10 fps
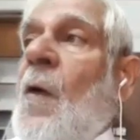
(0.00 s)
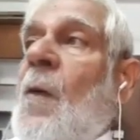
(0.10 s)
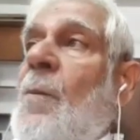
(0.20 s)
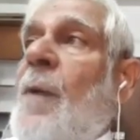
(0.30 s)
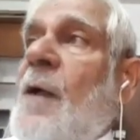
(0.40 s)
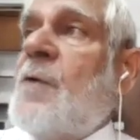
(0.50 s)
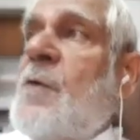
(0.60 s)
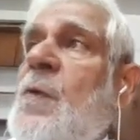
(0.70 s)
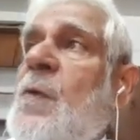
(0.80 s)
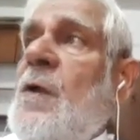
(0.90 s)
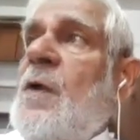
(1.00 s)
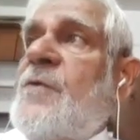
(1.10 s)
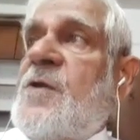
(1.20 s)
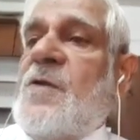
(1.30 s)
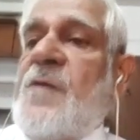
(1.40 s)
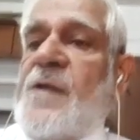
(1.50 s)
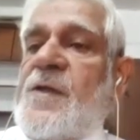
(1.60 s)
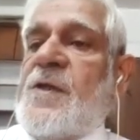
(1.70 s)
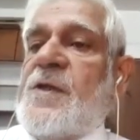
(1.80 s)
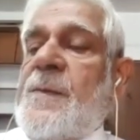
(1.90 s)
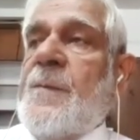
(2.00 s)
Back to the world of stress.